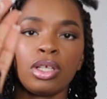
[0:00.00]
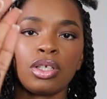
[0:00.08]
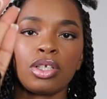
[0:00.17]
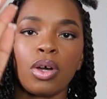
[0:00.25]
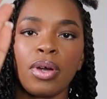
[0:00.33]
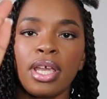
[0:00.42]

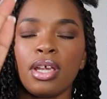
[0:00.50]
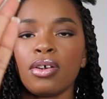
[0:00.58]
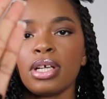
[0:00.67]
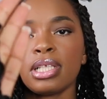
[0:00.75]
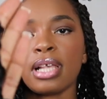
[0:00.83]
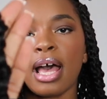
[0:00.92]
So
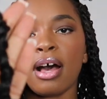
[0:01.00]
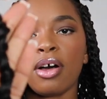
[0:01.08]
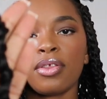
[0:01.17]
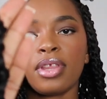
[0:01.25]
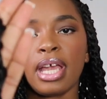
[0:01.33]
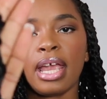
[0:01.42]
here's
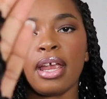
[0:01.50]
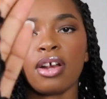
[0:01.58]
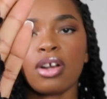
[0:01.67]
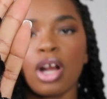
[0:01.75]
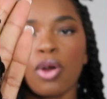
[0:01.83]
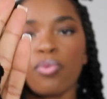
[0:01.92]
how the
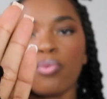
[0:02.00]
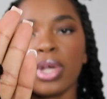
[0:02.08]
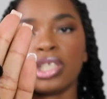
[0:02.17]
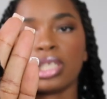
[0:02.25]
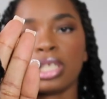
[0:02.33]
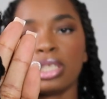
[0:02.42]
hair
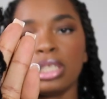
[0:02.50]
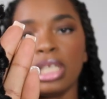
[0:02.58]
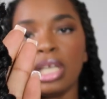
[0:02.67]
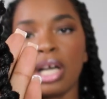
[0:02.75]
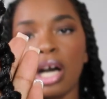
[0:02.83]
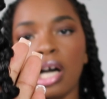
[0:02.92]

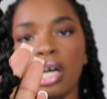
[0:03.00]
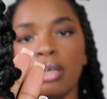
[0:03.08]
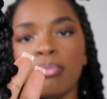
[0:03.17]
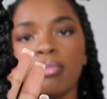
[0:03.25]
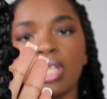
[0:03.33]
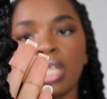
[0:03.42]
originally
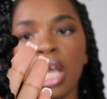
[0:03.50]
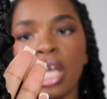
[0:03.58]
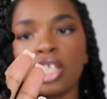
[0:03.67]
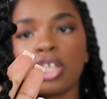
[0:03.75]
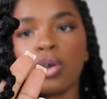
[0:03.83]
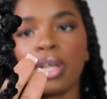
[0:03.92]
comes.
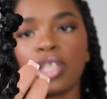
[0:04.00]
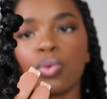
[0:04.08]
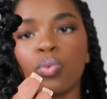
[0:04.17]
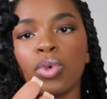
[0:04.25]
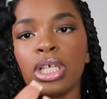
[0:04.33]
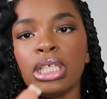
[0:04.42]
So it's
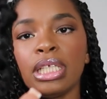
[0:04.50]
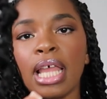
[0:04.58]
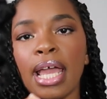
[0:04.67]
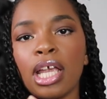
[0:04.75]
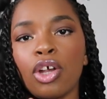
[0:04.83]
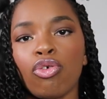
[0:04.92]
really
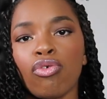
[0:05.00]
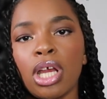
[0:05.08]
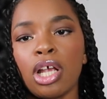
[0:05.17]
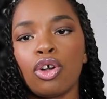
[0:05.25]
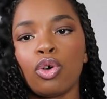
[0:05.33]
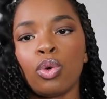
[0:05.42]
like
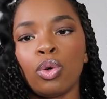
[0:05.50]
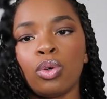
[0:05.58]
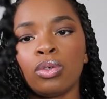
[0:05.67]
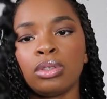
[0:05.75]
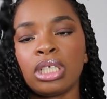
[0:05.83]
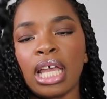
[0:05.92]

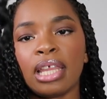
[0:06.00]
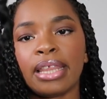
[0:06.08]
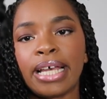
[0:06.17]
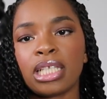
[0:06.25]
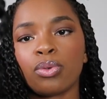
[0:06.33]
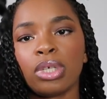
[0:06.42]
crinkled,
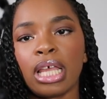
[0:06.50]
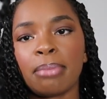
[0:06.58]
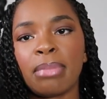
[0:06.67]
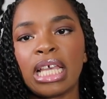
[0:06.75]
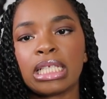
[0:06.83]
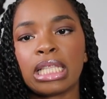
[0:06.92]
and that's what like
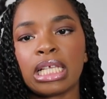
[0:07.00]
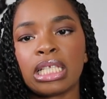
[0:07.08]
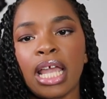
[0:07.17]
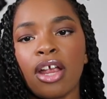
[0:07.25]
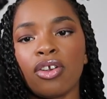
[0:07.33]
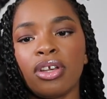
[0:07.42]
makes this
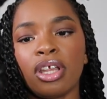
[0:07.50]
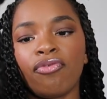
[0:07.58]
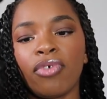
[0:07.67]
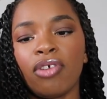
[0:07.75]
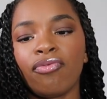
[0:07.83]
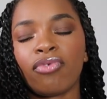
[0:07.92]
hair
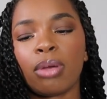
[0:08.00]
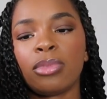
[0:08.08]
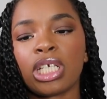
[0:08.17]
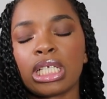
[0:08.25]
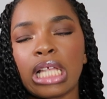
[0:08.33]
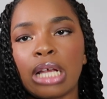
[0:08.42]
different from
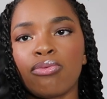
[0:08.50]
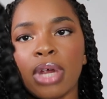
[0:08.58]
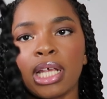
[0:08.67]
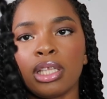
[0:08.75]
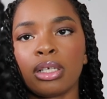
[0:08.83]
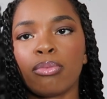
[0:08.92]
just like
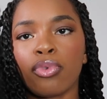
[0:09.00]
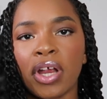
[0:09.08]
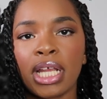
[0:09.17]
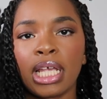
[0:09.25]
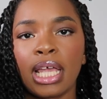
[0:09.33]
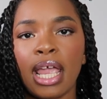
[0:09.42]
regular
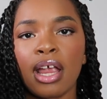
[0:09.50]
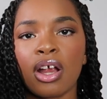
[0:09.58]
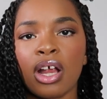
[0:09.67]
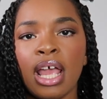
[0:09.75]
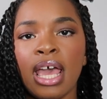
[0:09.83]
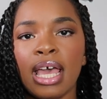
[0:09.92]
braiding
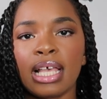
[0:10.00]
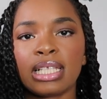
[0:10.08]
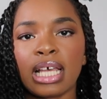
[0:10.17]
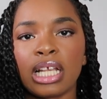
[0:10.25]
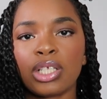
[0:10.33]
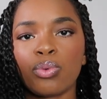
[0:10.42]
hair, is
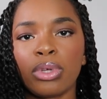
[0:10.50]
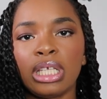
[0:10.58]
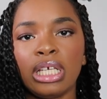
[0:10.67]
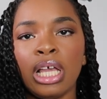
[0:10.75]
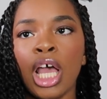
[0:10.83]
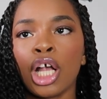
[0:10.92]
that it's
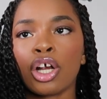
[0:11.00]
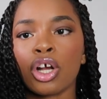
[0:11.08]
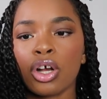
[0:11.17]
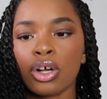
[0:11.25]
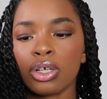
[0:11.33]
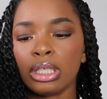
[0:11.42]
really
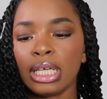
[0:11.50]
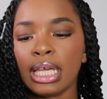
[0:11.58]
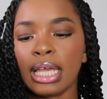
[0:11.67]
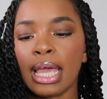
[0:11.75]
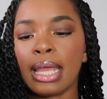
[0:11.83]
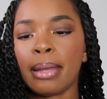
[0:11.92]

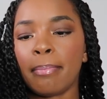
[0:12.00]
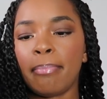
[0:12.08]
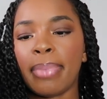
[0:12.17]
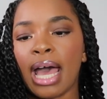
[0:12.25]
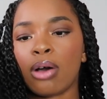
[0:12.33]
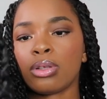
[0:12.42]
curly and
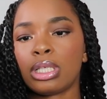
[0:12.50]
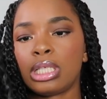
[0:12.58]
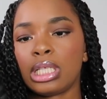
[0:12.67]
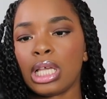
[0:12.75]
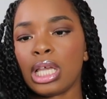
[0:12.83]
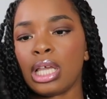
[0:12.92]

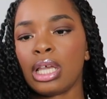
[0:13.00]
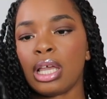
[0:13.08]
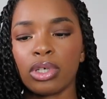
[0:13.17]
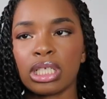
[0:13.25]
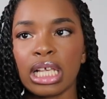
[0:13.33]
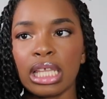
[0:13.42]
bouncy.
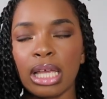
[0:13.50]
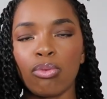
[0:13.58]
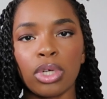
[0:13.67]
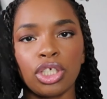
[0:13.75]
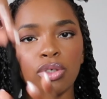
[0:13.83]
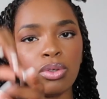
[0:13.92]
We'll say like
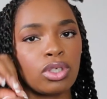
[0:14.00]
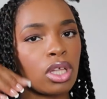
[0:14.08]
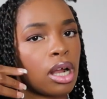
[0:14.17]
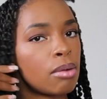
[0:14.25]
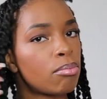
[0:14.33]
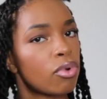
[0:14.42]
once you
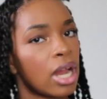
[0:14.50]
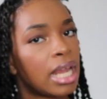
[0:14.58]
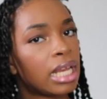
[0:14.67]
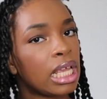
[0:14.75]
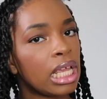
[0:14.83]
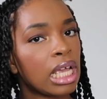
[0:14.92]
start
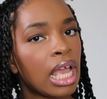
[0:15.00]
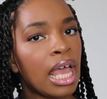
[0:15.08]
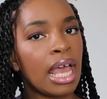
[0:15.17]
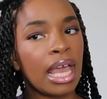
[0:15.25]
braiding,